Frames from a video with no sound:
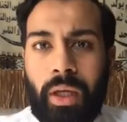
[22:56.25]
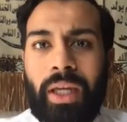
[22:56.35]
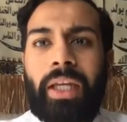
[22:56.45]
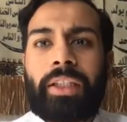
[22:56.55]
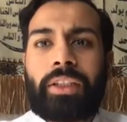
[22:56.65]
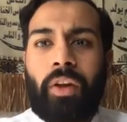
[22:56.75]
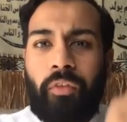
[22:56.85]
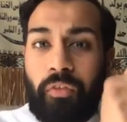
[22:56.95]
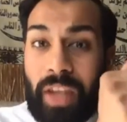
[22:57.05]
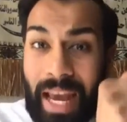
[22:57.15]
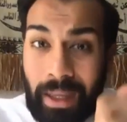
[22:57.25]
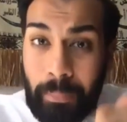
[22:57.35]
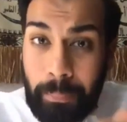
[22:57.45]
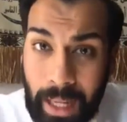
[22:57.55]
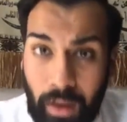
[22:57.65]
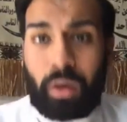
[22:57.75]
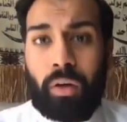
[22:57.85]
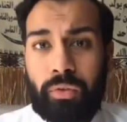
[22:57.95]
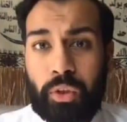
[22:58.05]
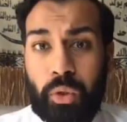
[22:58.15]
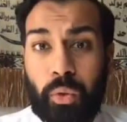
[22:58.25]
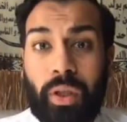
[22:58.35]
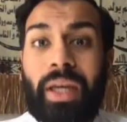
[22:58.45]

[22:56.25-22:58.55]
He is the flag bearer of truth.